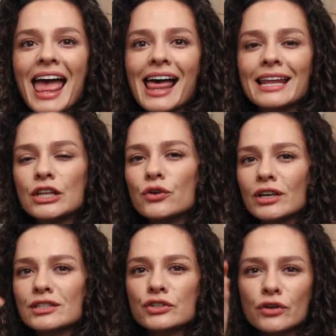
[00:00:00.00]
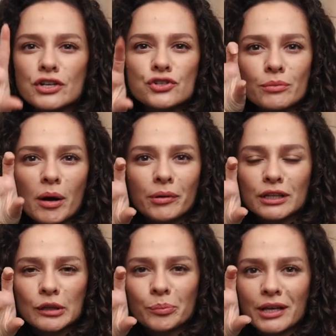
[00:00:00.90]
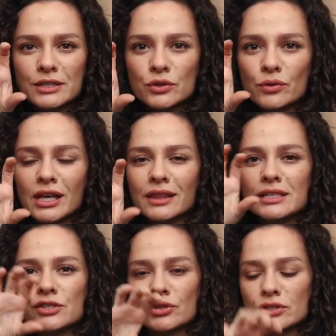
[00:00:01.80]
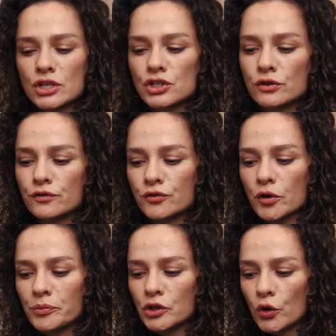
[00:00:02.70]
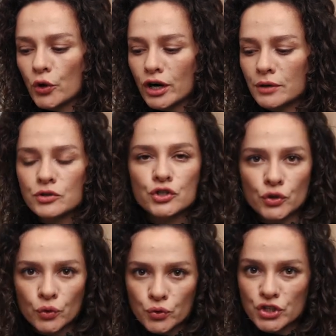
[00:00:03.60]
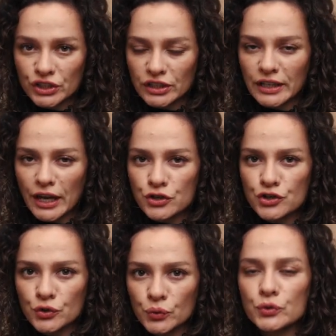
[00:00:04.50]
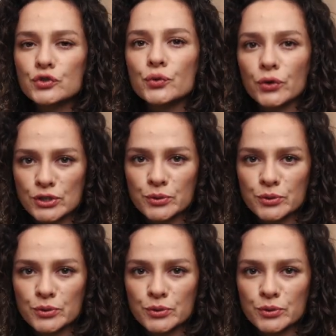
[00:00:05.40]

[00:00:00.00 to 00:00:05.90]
And you can scrunch them up a little bit so that this transition from your shoe, Shearling 9 shoe, to your